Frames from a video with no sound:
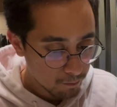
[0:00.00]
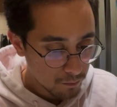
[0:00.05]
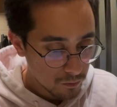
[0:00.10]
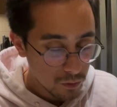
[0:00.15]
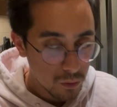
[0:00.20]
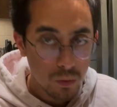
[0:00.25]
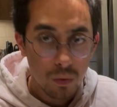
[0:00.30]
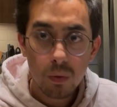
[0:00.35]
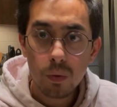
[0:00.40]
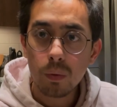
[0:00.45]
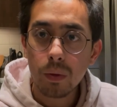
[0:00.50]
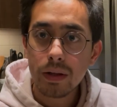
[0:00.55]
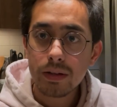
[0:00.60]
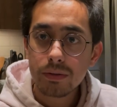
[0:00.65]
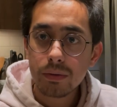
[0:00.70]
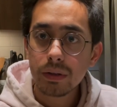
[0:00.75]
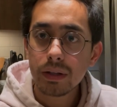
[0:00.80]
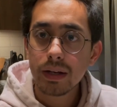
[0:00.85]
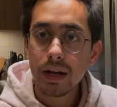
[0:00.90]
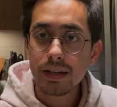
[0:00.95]
Ooh, that's
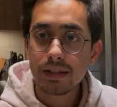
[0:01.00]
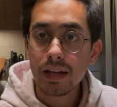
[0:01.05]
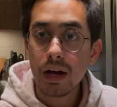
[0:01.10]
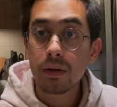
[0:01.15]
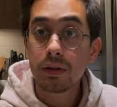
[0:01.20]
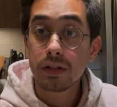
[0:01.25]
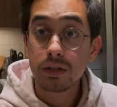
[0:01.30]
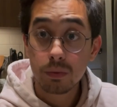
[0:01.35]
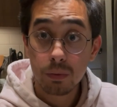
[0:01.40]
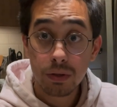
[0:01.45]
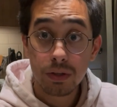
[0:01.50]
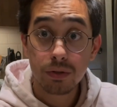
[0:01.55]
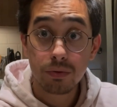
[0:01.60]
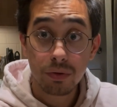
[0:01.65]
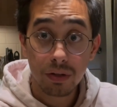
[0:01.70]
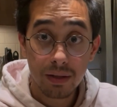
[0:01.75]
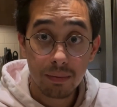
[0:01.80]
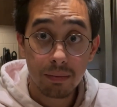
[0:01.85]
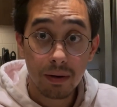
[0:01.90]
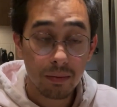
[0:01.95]
really nice. This one is
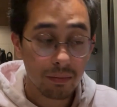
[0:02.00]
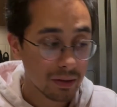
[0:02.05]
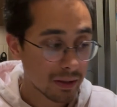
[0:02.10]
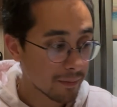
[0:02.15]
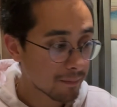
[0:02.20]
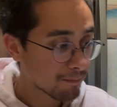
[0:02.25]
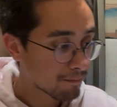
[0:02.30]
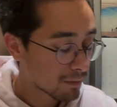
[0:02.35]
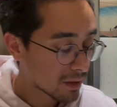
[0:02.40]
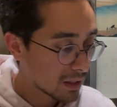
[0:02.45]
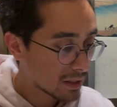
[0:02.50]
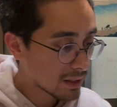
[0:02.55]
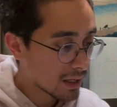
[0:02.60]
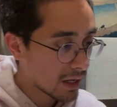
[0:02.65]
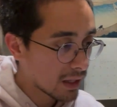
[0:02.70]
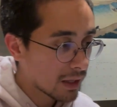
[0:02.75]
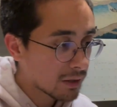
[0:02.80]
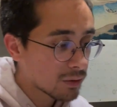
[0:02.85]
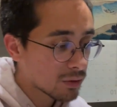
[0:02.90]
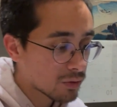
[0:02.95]
really bubbly. It's
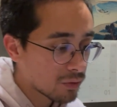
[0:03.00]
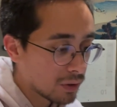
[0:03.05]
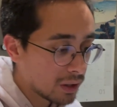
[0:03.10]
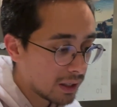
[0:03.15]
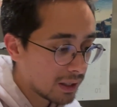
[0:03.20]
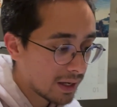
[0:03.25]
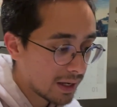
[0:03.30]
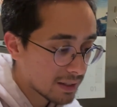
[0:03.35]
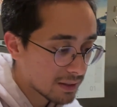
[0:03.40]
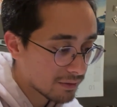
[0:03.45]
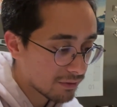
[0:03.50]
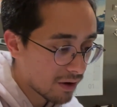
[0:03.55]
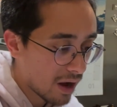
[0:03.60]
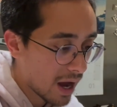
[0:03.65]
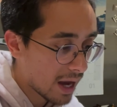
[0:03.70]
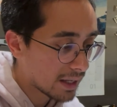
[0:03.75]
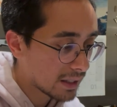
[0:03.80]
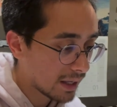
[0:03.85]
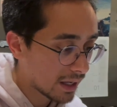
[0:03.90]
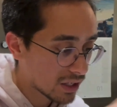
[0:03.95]
got like those really nice
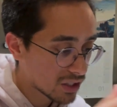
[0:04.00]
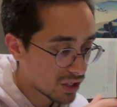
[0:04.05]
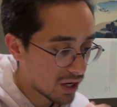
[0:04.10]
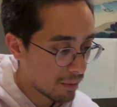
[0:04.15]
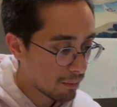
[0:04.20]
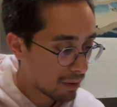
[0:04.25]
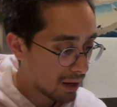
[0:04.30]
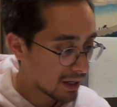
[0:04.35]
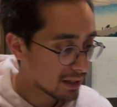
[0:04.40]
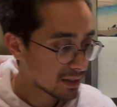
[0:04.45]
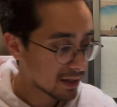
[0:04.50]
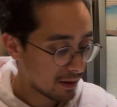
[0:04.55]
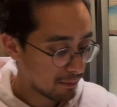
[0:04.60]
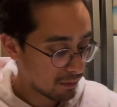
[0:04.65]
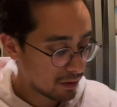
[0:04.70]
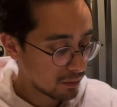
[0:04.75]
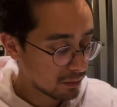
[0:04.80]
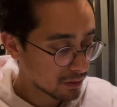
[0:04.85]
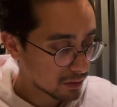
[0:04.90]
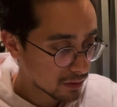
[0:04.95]
fine like champagne type
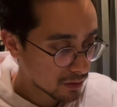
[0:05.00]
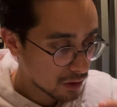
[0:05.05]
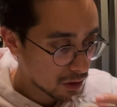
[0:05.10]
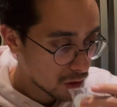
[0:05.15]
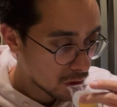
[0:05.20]
bubbles.